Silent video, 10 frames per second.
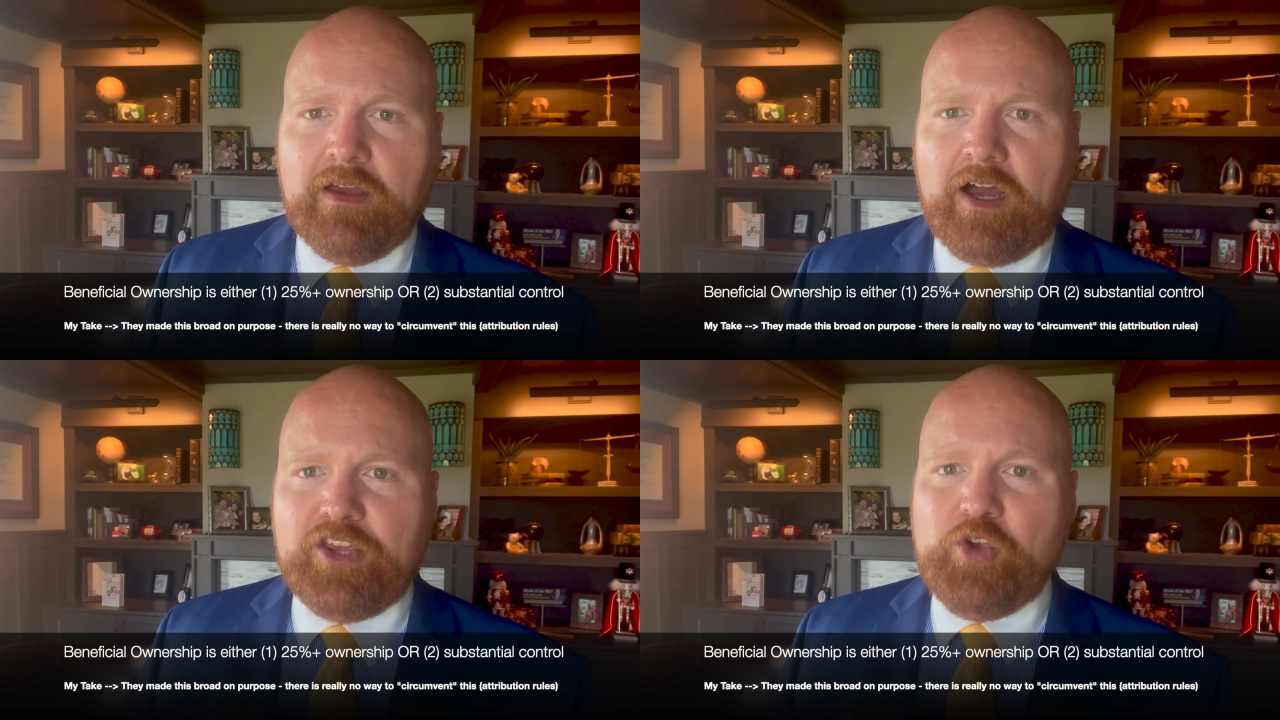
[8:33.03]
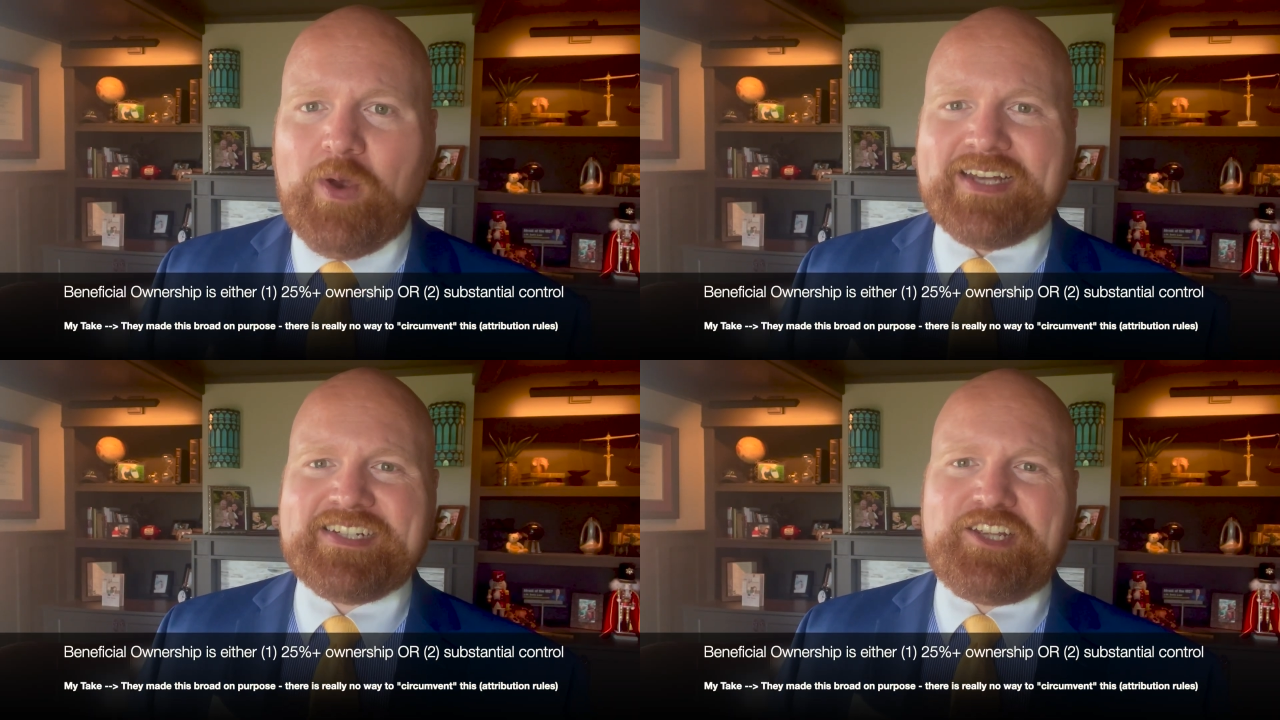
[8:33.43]
you
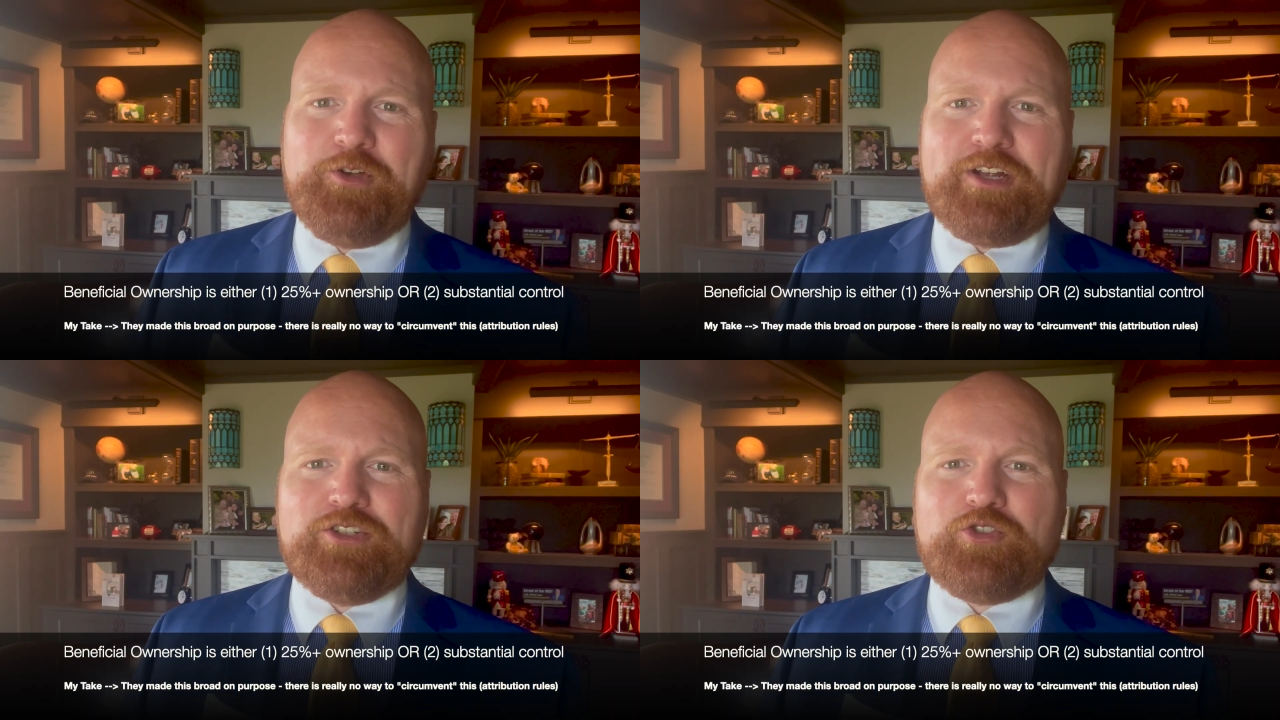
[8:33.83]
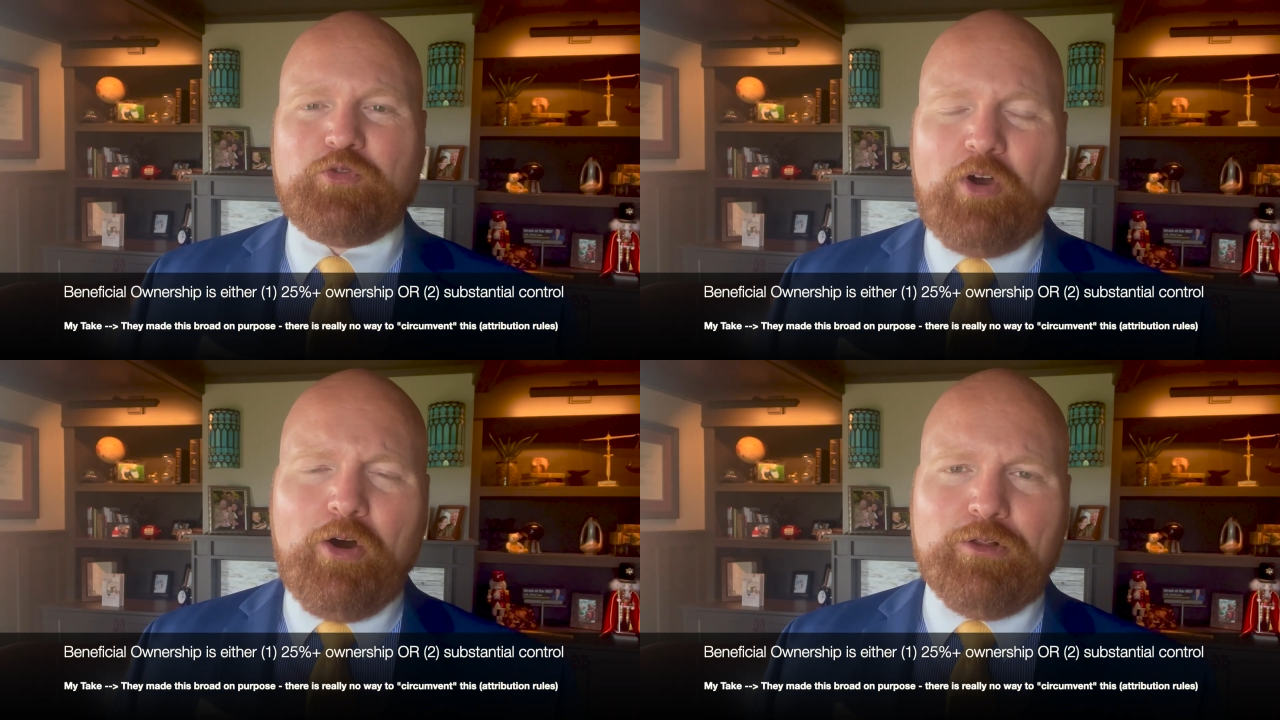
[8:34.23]
execute
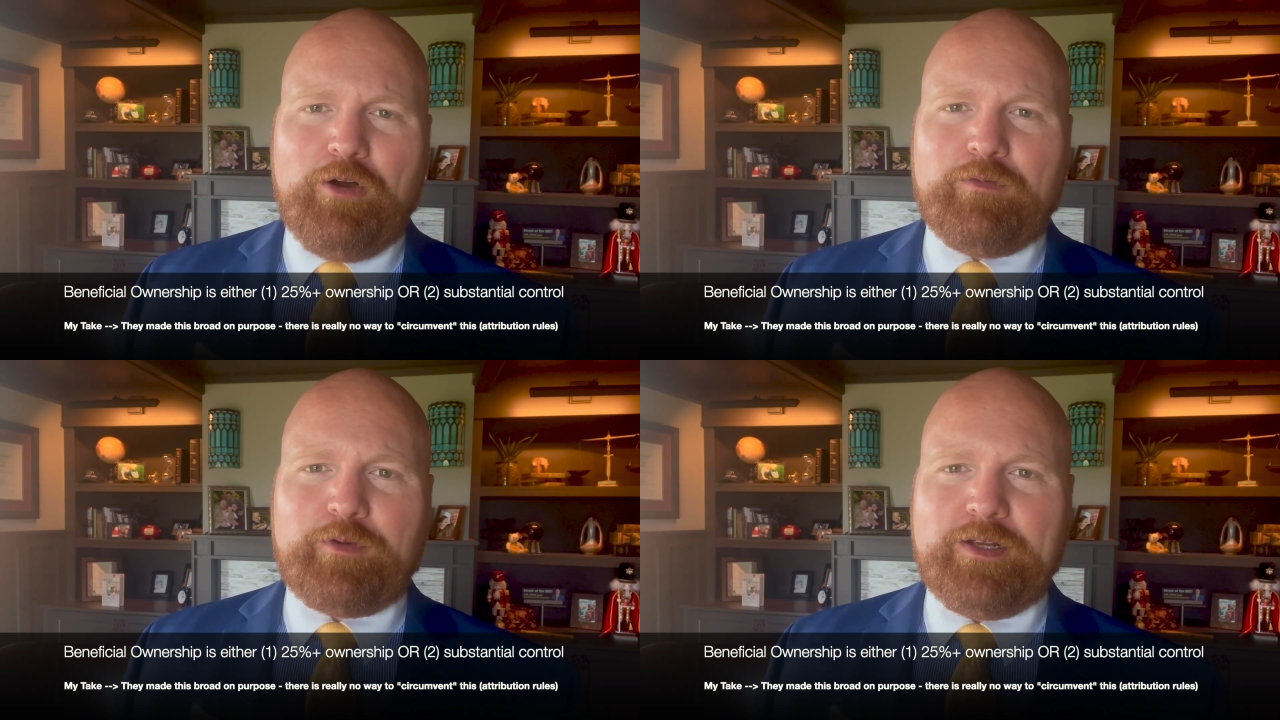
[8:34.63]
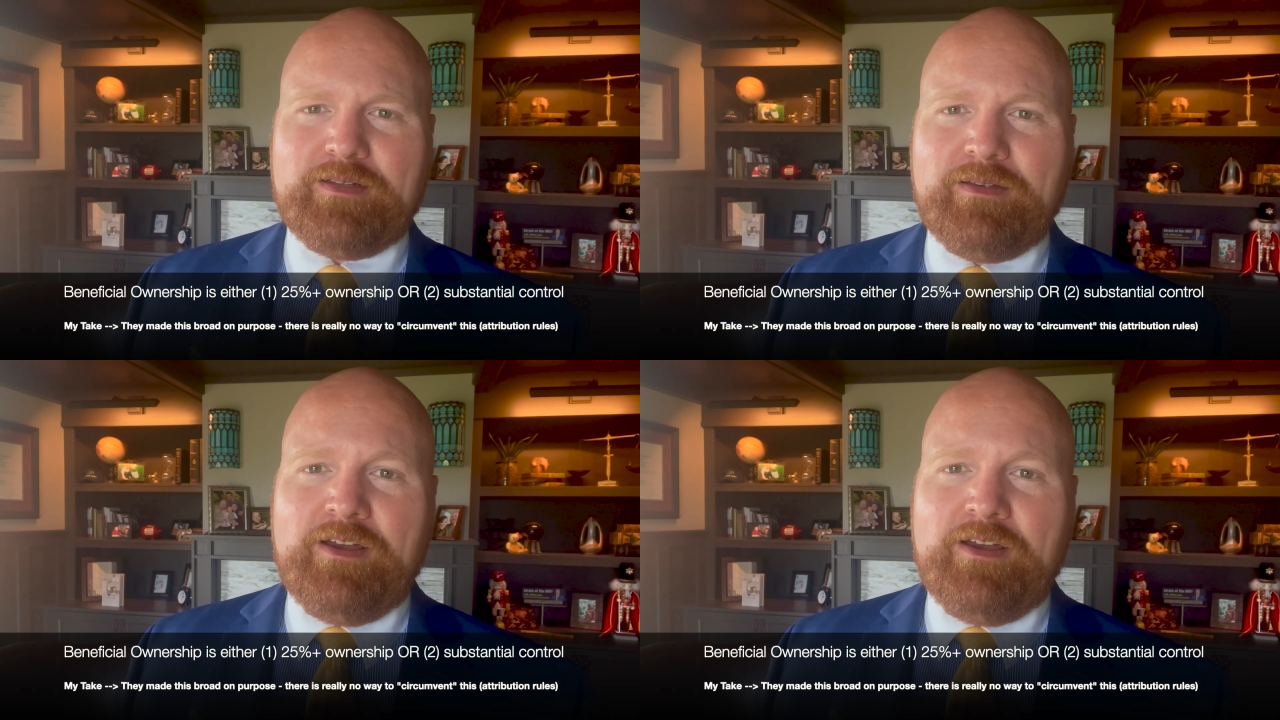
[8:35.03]
control over it.